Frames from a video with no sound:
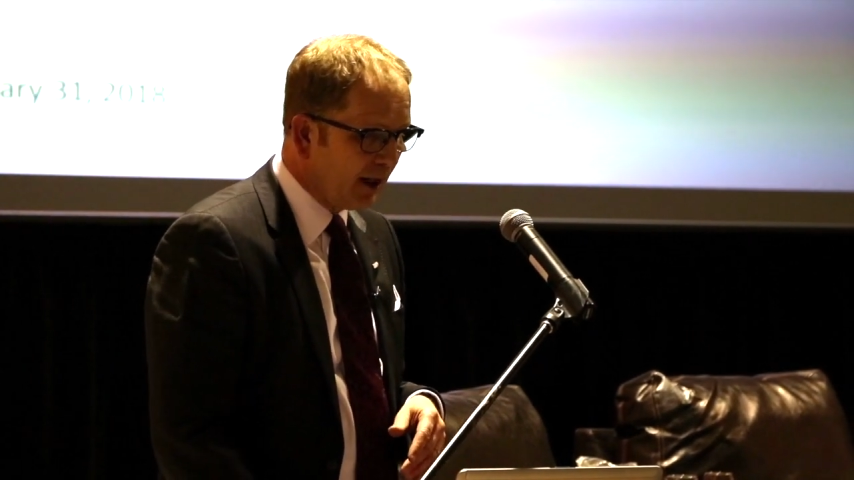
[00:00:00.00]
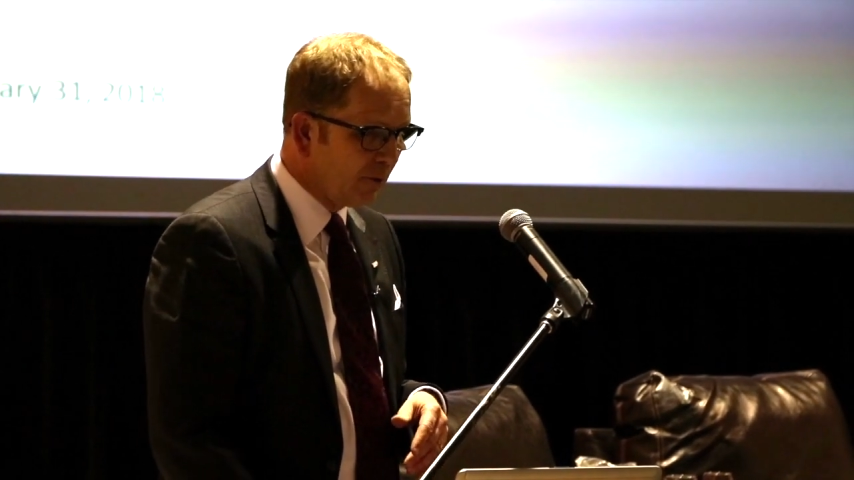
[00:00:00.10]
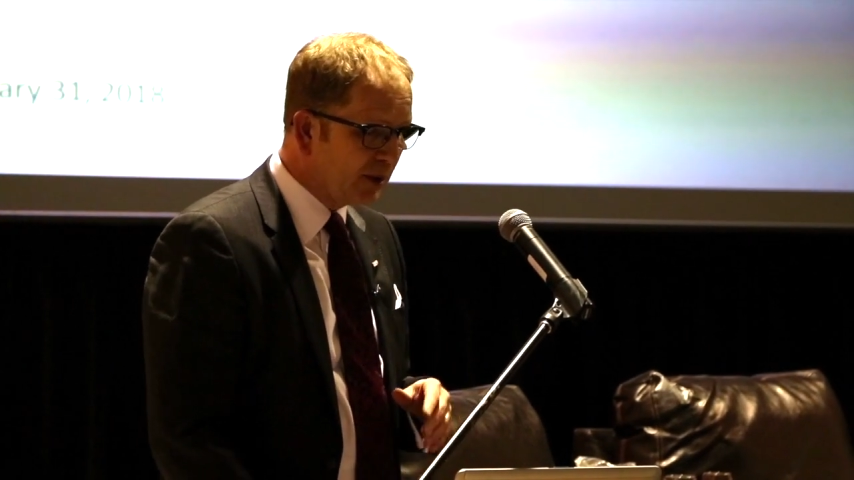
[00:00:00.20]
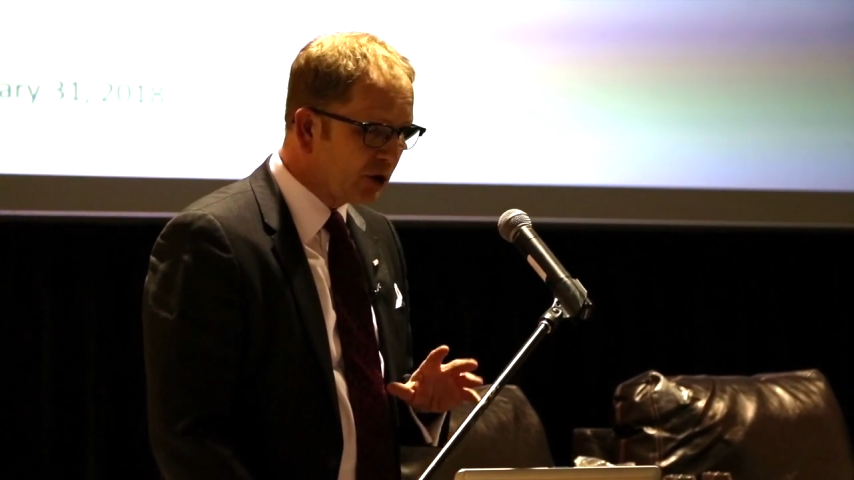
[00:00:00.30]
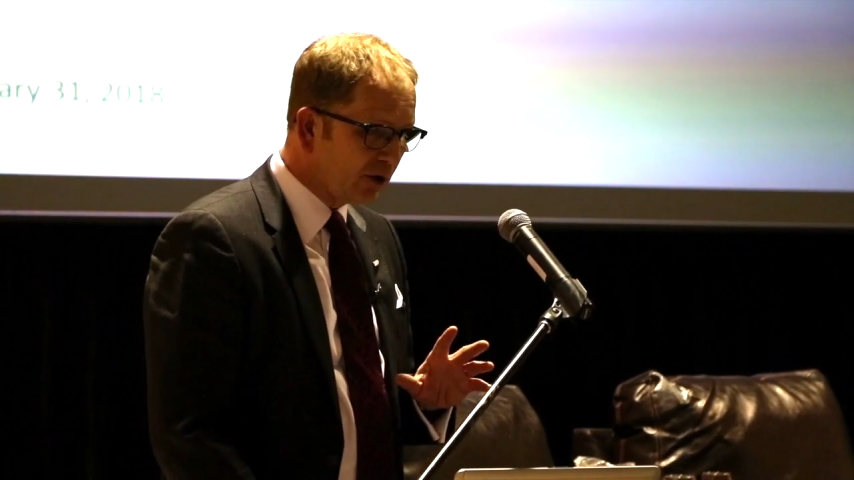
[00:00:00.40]

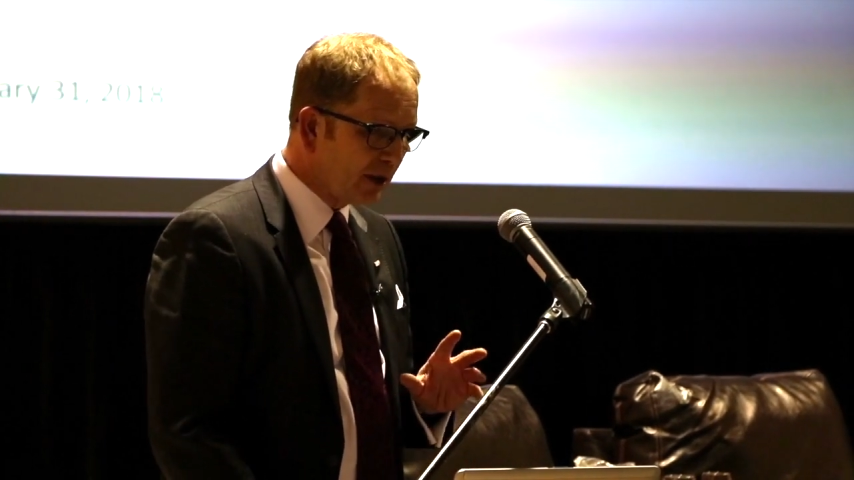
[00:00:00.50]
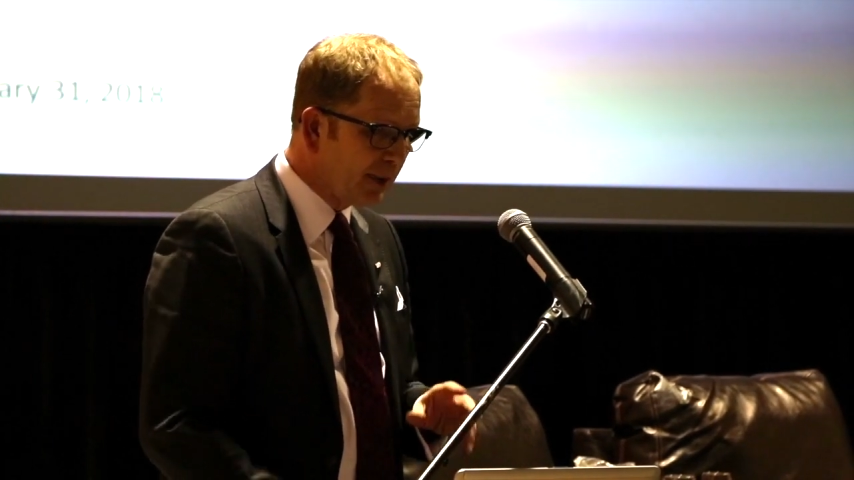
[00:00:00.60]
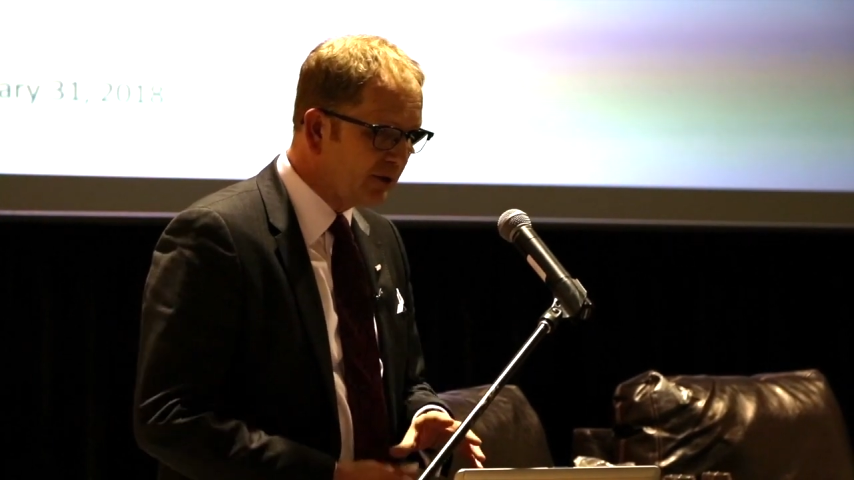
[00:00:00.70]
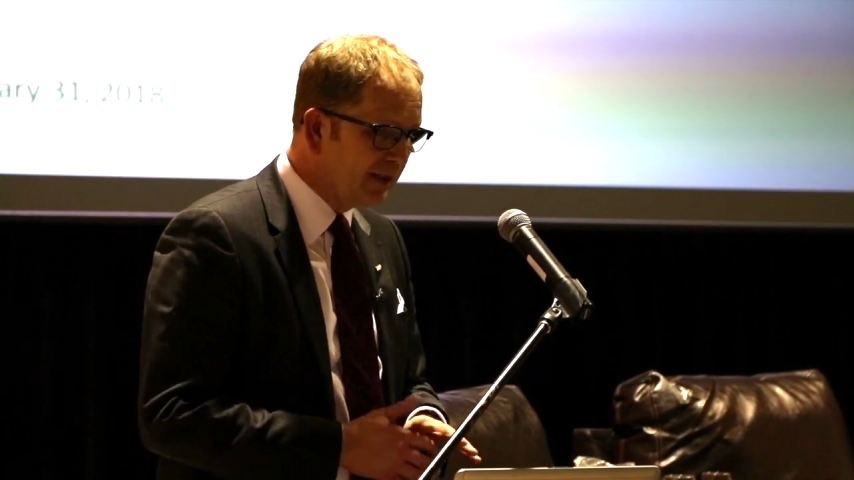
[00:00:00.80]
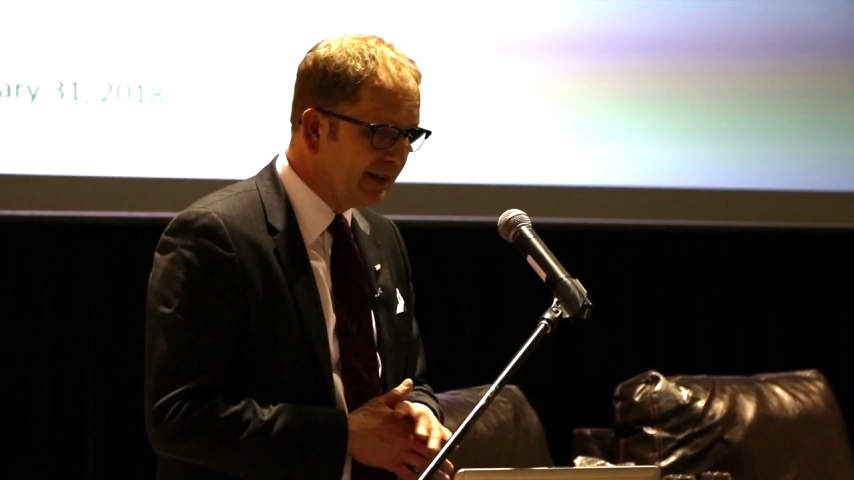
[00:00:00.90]
I'll be talking
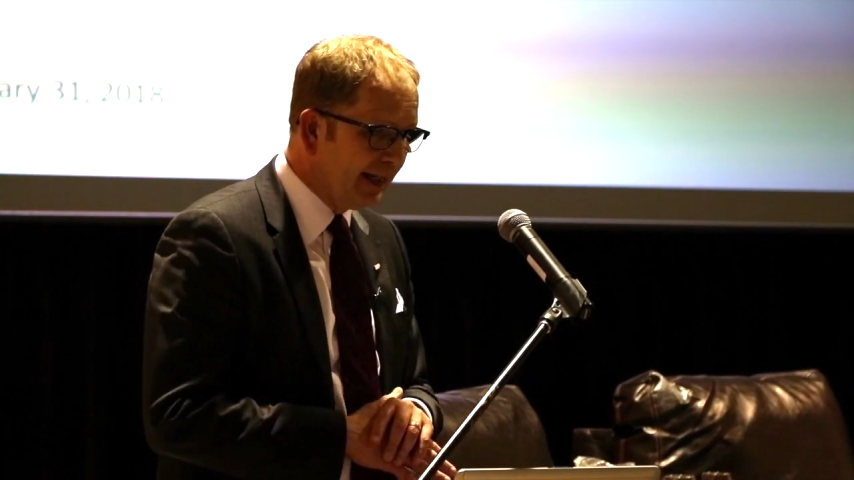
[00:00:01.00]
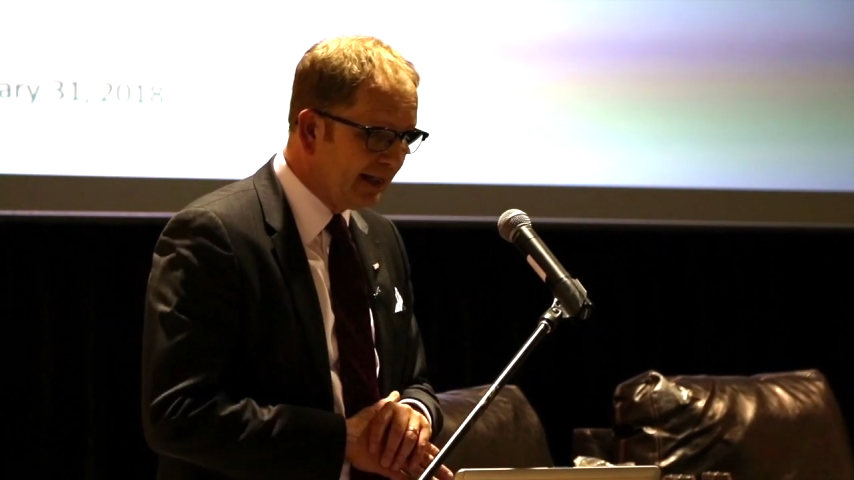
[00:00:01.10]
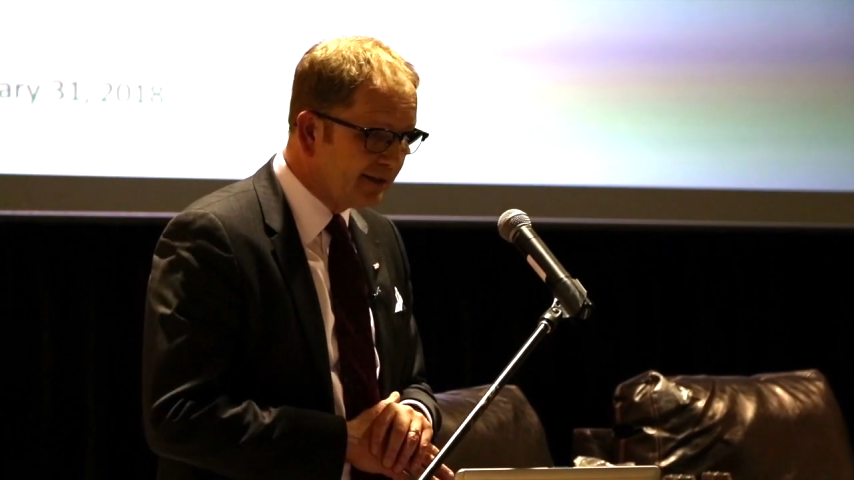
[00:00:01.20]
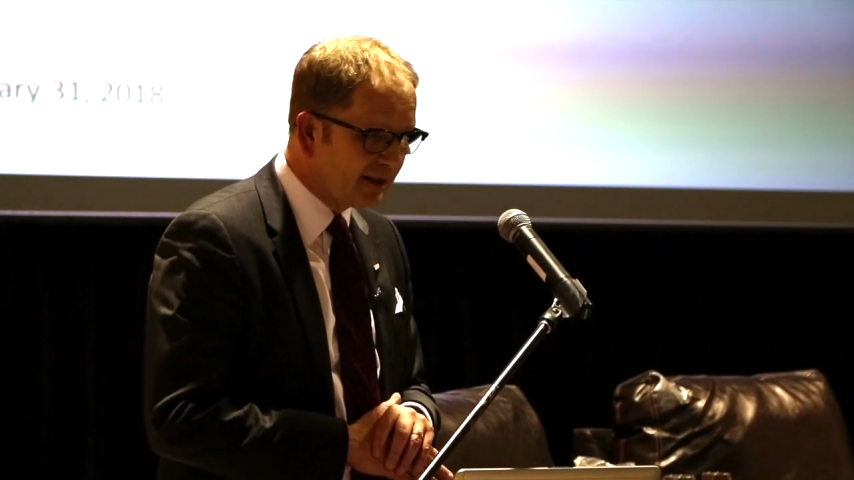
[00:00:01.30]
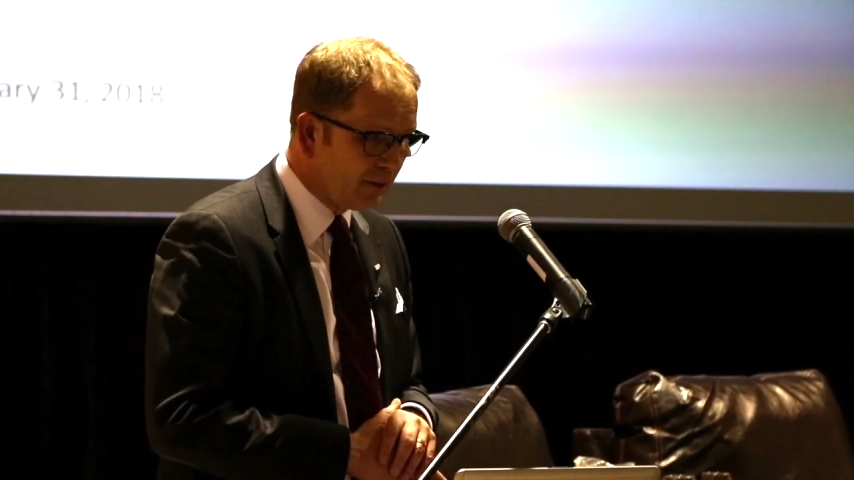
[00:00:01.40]
about the
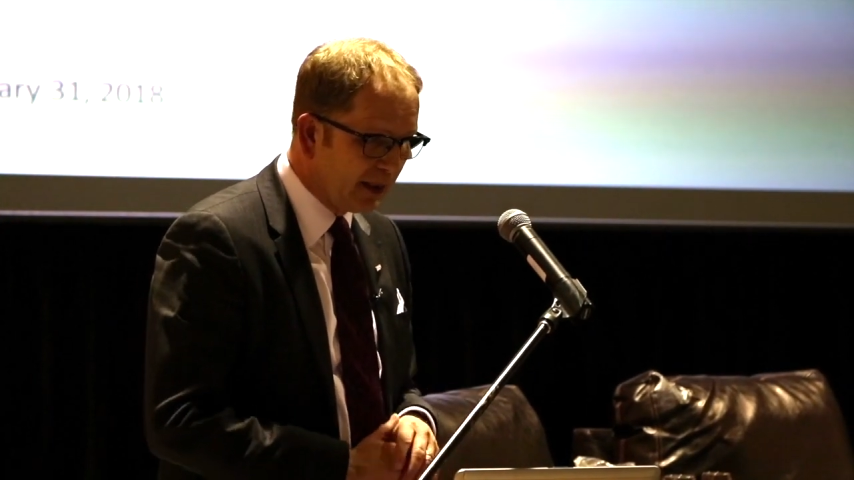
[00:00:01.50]
INSA